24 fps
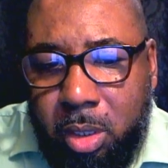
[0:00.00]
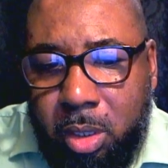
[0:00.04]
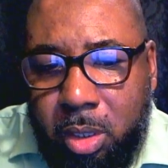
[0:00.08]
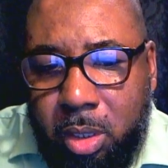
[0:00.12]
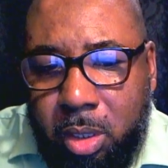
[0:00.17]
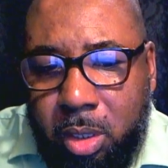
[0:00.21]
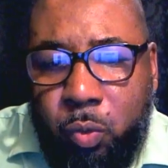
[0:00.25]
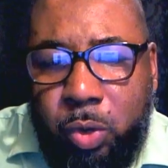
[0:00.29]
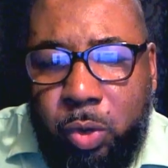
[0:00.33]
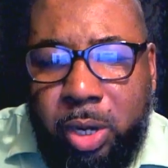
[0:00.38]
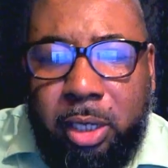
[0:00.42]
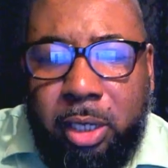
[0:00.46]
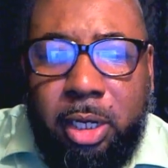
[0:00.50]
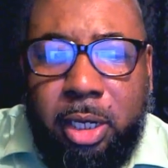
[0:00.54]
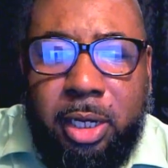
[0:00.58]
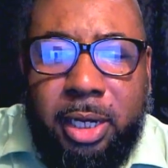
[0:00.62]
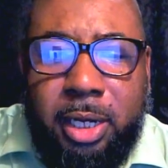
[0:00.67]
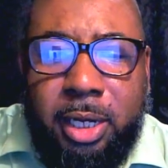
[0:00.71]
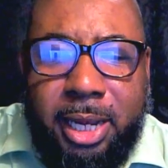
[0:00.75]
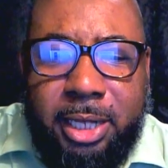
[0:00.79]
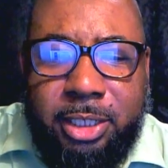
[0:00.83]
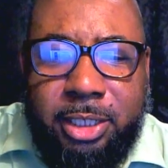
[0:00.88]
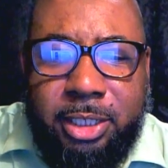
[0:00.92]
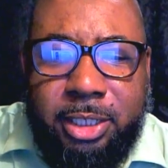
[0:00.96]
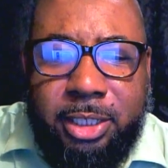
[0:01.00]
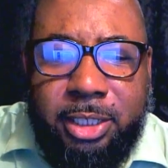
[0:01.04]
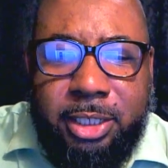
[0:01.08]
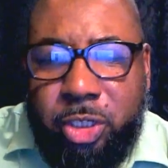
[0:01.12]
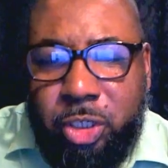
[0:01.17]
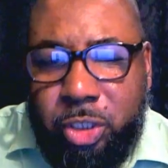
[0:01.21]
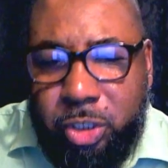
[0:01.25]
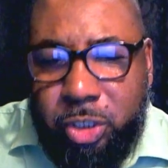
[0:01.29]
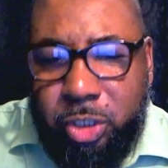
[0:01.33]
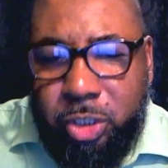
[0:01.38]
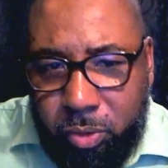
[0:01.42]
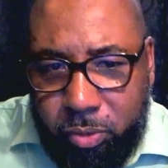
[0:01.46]
Will allege in his
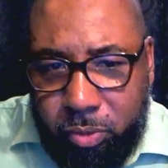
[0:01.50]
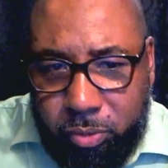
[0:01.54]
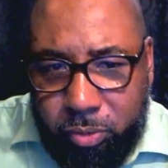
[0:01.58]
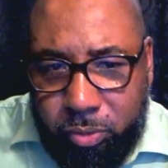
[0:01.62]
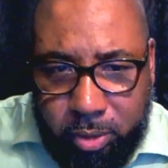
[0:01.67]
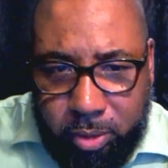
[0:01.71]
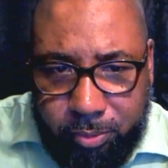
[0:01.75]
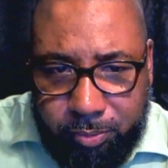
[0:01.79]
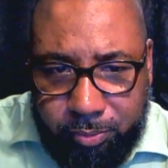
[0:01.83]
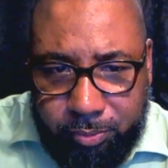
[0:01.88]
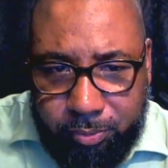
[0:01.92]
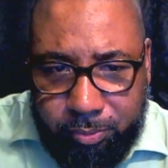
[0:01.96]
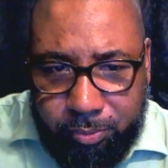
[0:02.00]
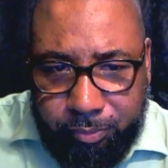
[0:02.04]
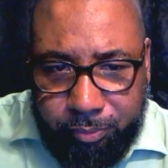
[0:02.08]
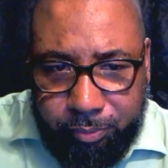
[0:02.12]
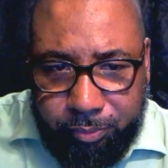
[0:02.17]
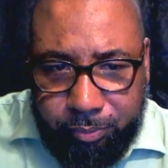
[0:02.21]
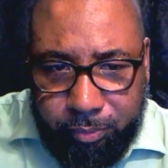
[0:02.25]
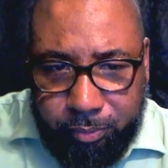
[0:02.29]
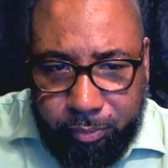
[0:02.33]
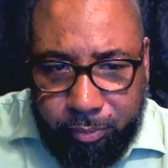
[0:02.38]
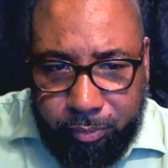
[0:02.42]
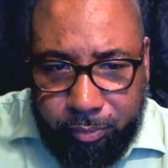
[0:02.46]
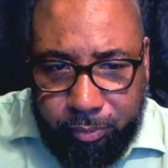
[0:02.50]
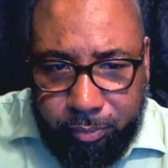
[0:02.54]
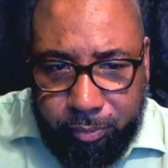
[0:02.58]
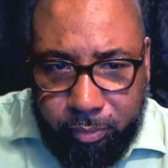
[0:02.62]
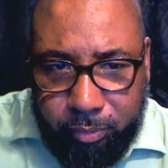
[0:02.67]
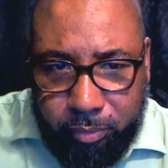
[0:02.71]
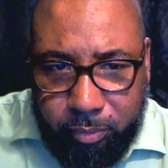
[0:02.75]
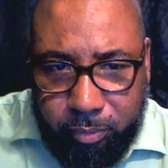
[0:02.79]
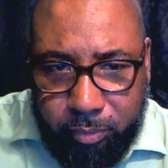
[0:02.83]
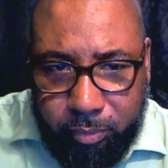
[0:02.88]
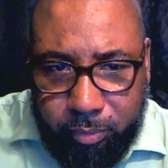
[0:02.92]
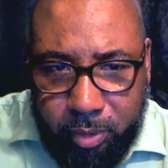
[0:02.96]
suit.
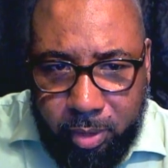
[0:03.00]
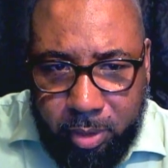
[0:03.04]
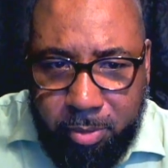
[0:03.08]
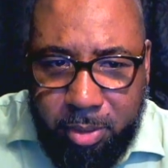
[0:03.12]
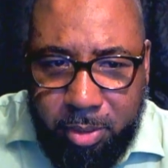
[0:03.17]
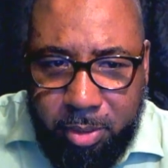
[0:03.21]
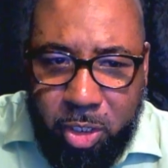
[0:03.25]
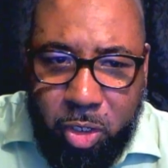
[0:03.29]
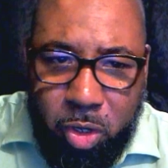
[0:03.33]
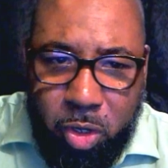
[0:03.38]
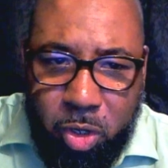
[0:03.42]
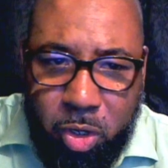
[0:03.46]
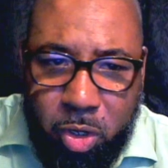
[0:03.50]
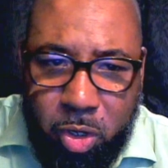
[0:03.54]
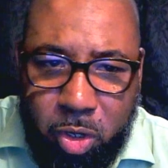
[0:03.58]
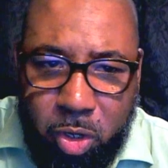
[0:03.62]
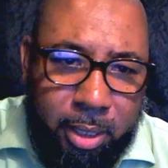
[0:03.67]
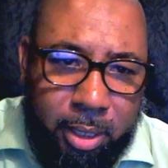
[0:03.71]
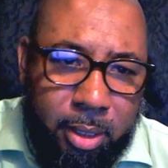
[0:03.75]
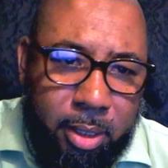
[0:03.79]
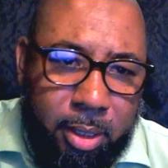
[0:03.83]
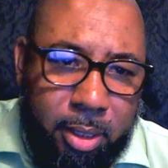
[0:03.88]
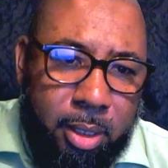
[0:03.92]
Let me go back.